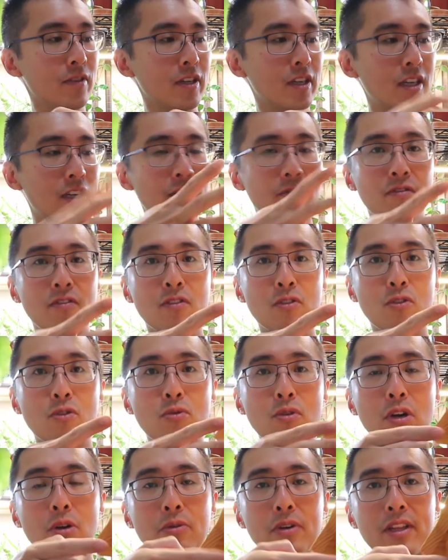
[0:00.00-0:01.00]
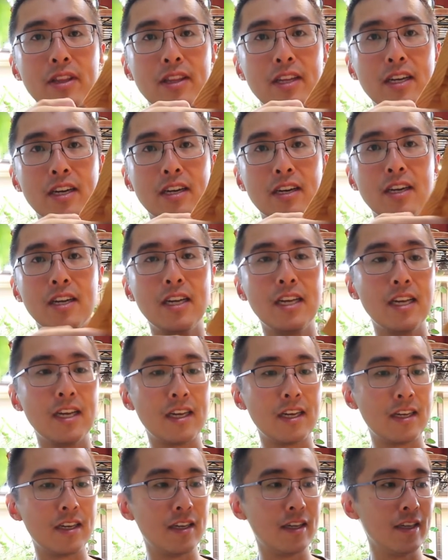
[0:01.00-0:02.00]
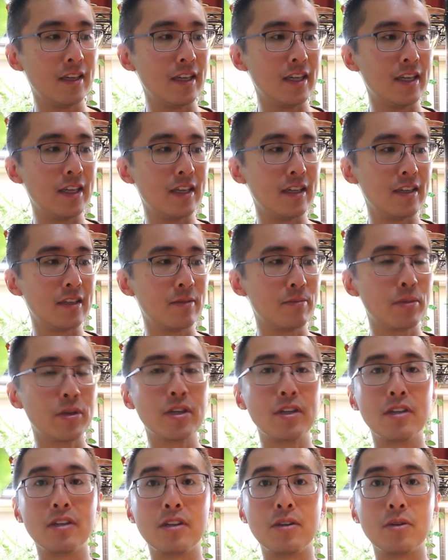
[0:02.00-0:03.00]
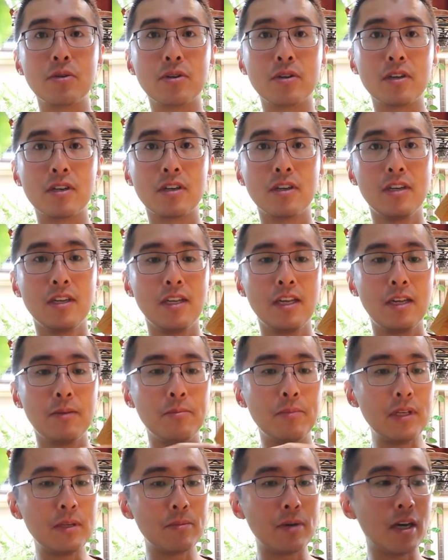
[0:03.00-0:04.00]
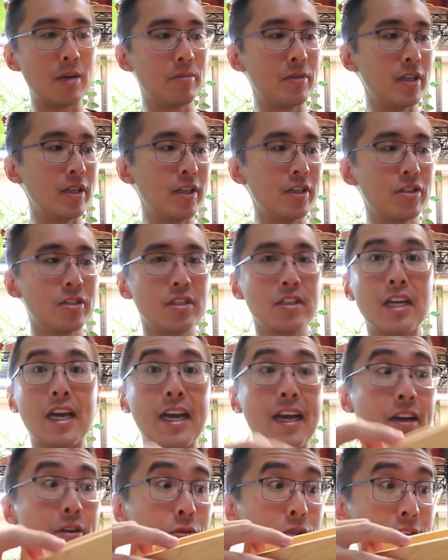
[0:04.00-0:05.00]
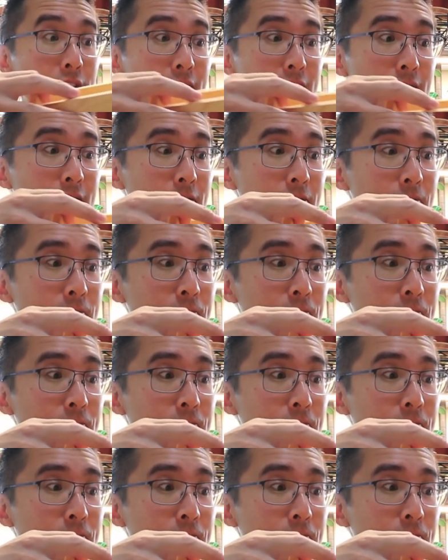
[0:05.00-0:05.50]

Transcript: kind of grow in there uh, and put your bee population at risk.